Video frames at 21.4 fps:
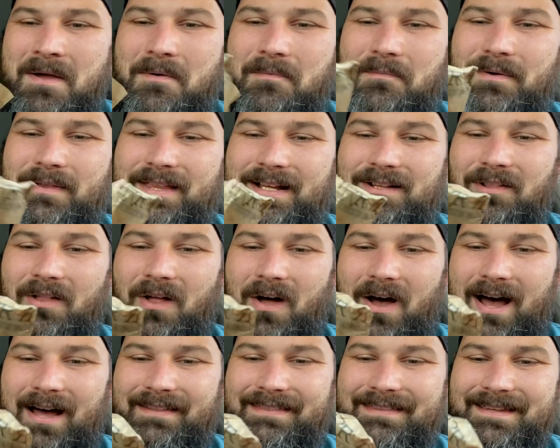with a
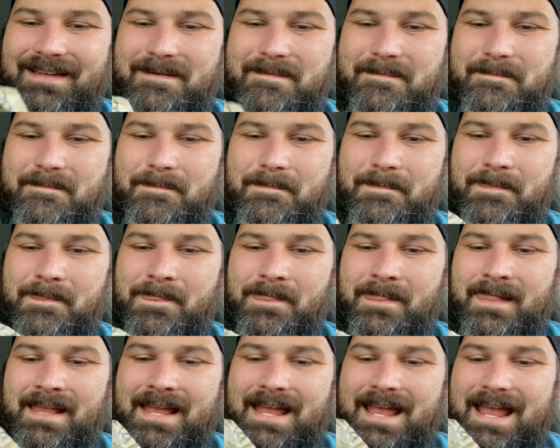cloth,
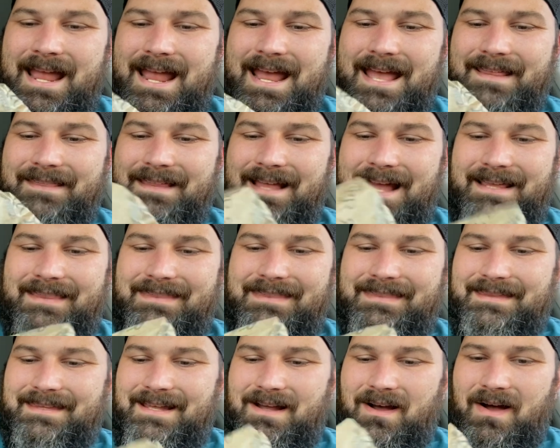and I
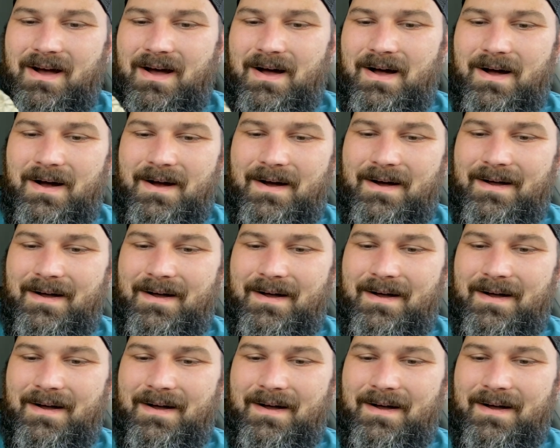oh